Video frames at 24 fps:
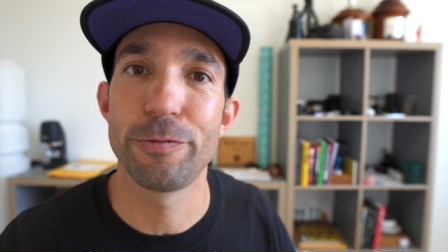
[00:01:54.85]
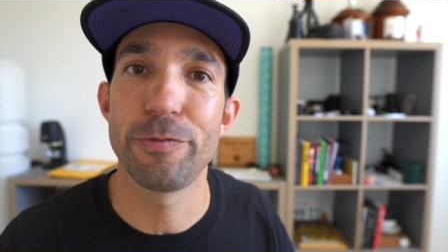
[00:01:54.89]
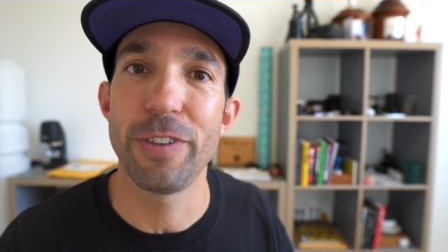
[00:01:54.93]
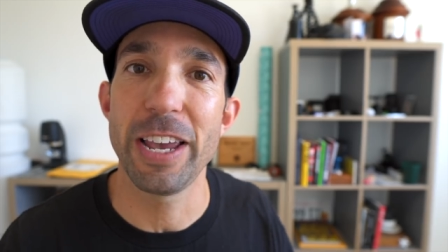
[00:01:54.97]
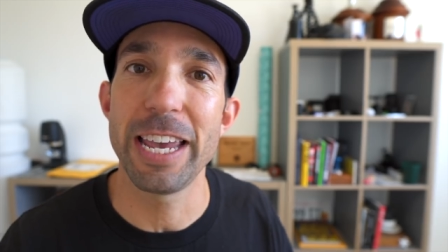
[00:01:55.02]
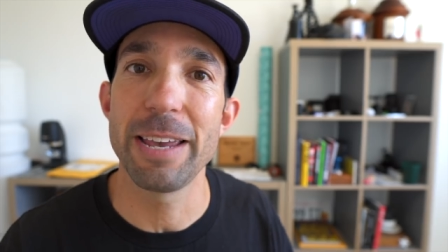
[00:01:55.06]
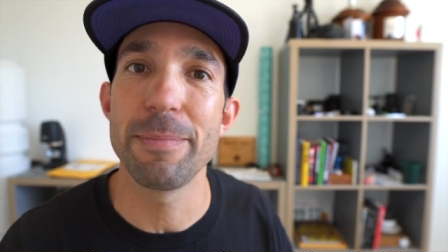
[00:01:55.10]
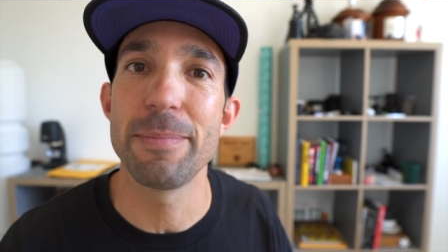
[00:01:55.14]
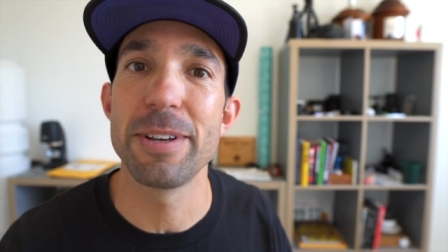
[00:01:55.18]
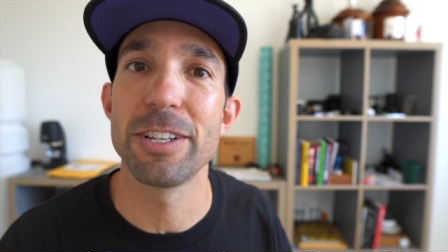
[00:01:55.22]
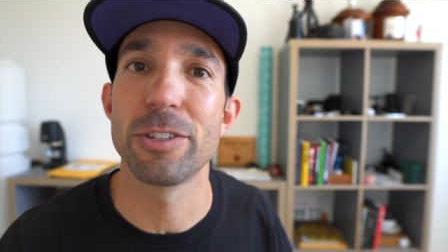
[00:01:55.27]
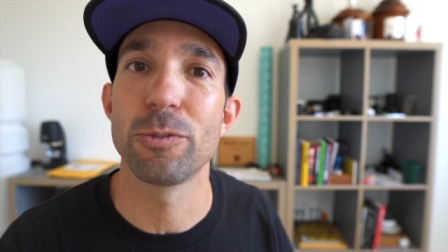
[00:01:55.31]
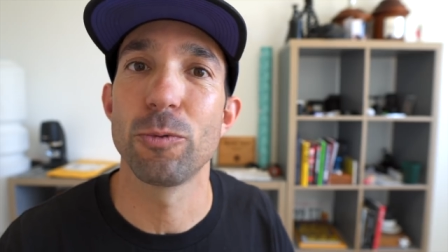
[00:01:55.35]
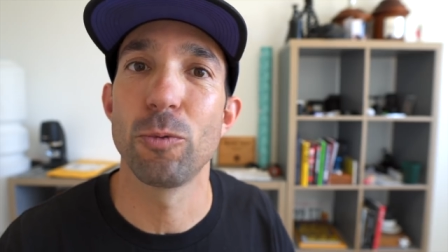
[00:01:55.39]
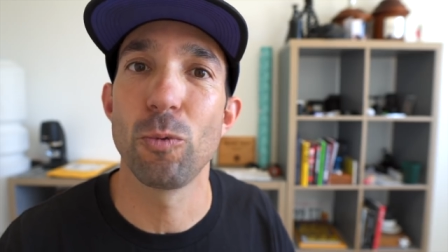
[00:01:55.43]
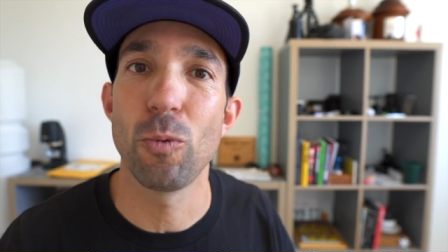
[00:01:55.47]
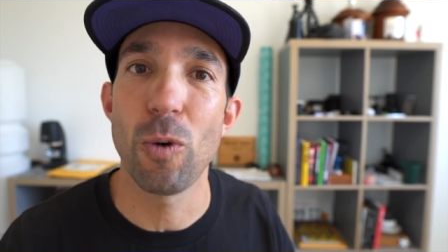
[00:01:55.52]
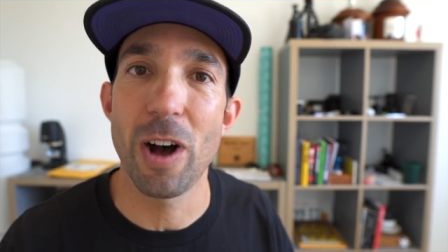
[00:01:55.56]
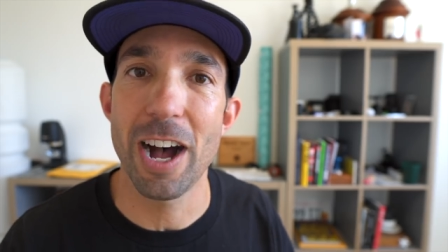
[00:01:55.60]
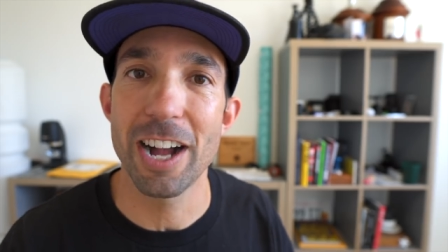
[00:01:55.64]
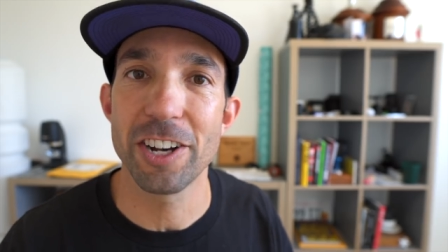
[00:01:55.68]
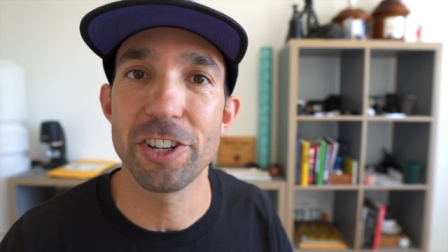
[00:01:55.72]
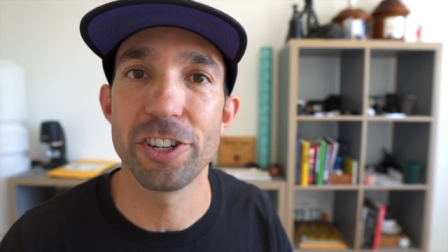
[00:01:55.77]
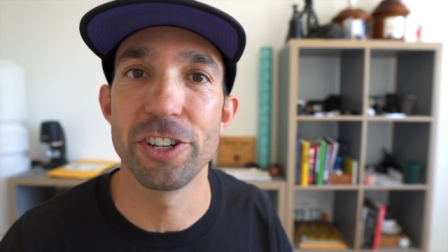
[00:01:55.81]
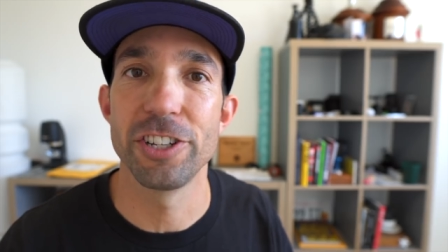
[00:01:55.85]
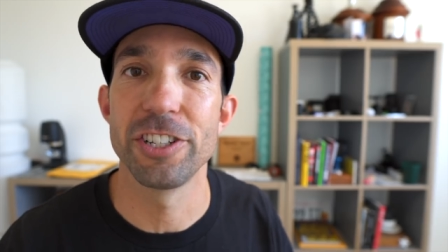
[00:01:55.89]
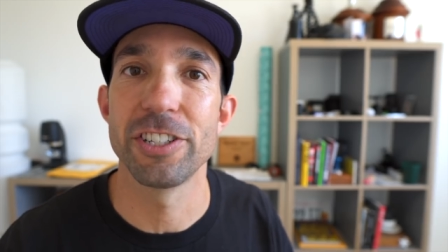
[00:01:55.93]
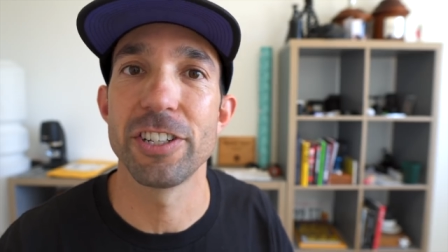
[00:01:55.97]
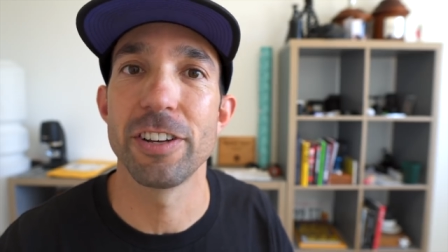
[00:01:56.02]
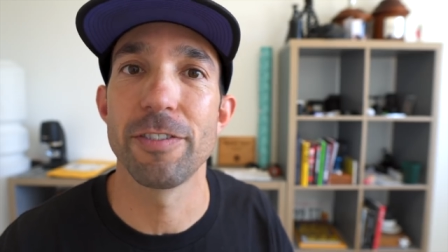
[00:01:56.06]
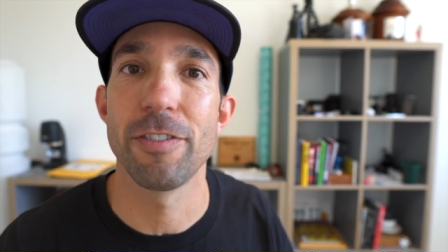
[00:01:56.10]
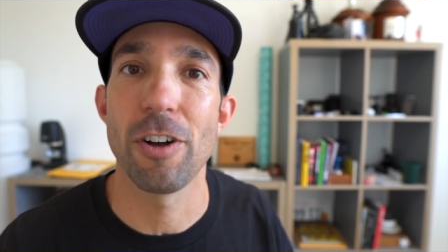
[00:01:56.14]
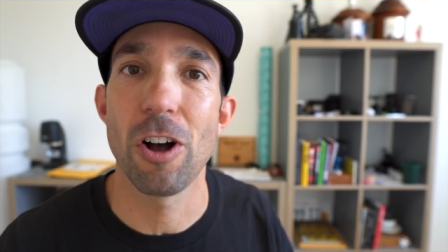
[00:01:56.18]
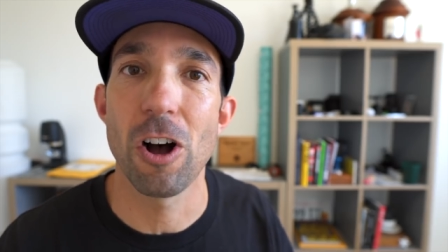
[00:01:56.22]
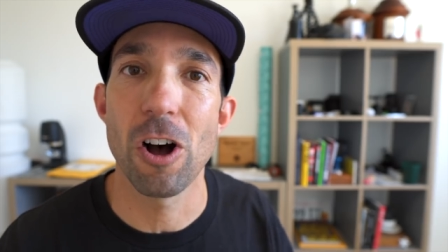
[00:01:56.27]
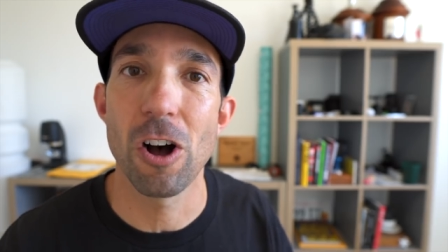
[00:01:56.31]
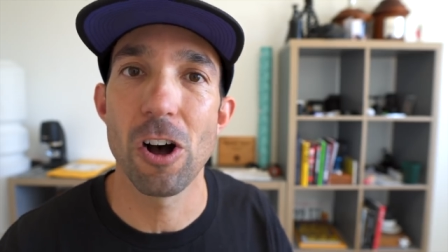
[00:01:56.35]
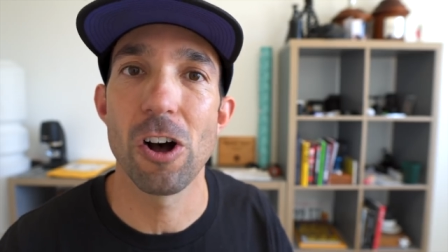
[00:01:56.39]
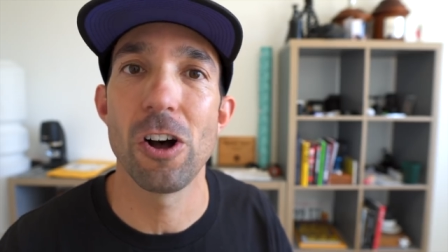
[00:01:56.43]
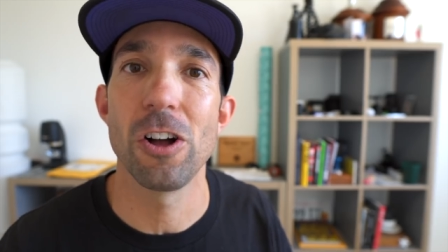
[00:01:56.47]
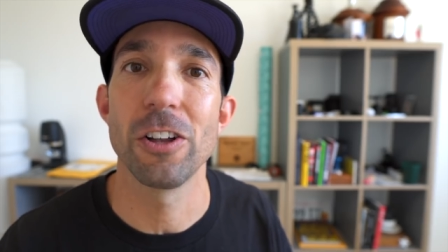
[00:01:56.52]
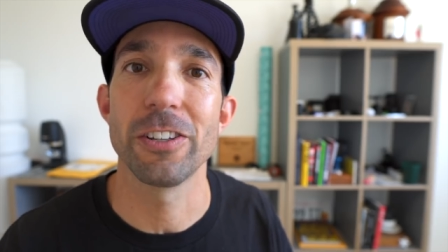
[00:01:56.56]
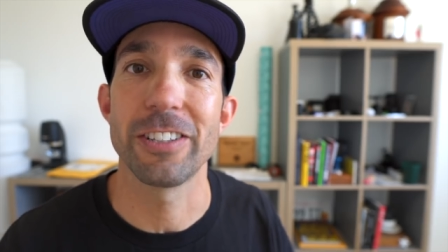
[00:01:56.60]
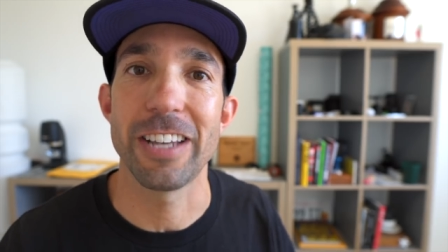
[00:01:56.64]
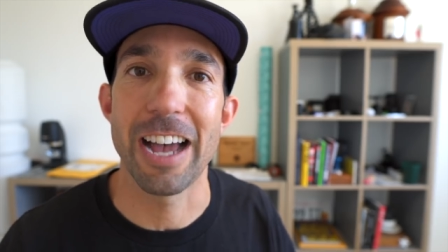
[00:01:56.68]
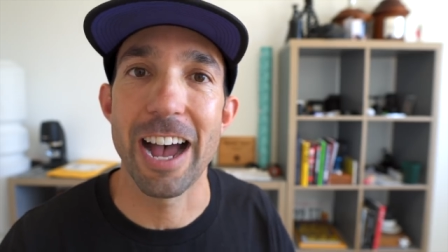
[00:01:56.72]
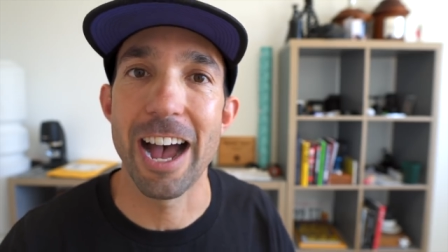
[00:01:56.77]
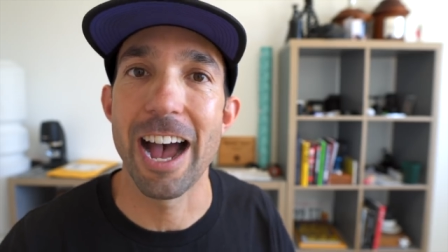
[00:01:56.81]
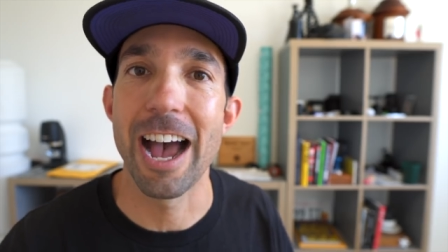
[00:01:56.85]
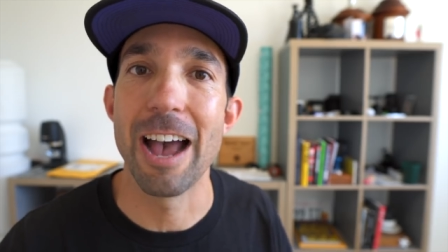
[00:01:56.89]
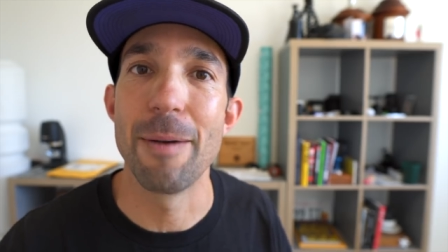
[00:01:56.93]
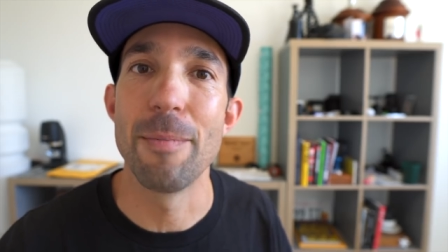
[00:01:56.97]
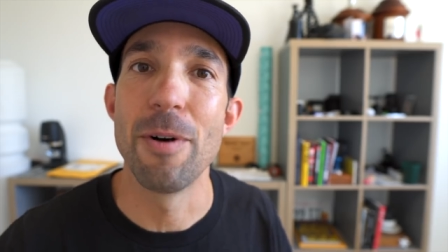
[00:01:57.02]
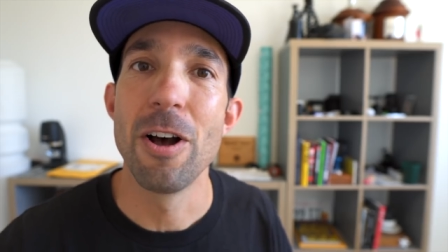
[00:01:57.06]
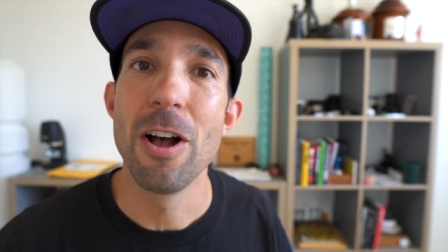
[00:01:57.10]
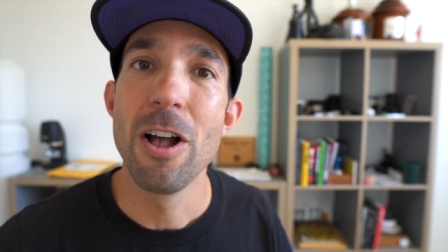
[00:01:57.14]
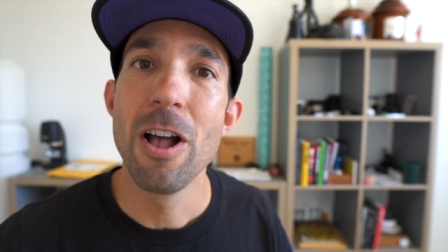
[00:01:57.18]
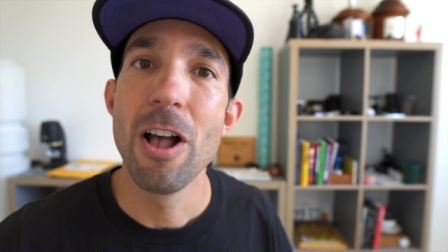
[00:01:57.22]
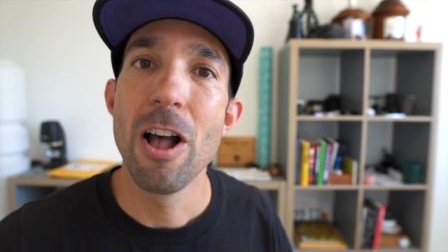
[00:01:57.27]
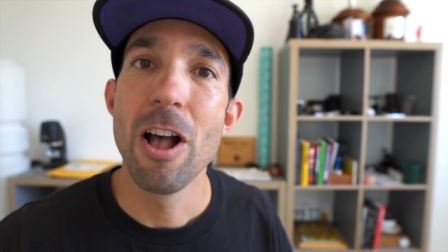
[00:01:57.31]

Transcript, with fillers: famous watches of all time.